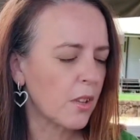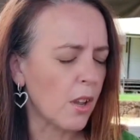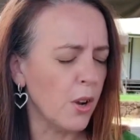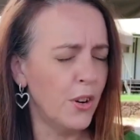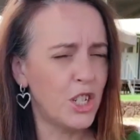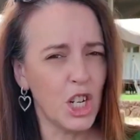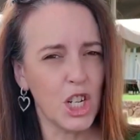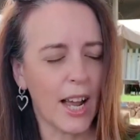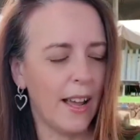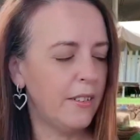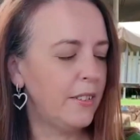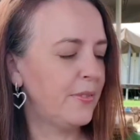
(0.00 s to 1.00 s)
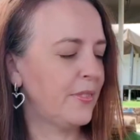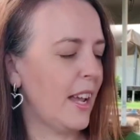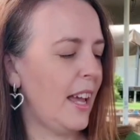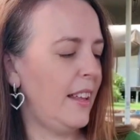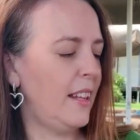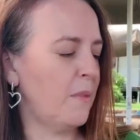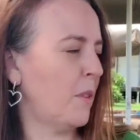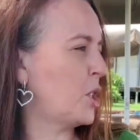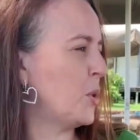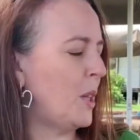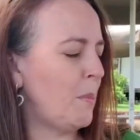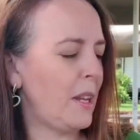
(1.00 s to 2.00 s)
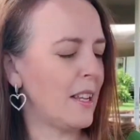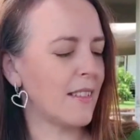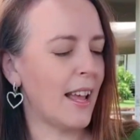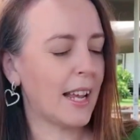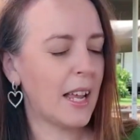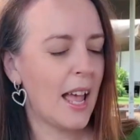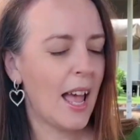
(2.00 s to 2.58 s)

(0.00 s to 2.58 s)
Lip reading: or a ginger ale. And I'm not sure what the beer's like,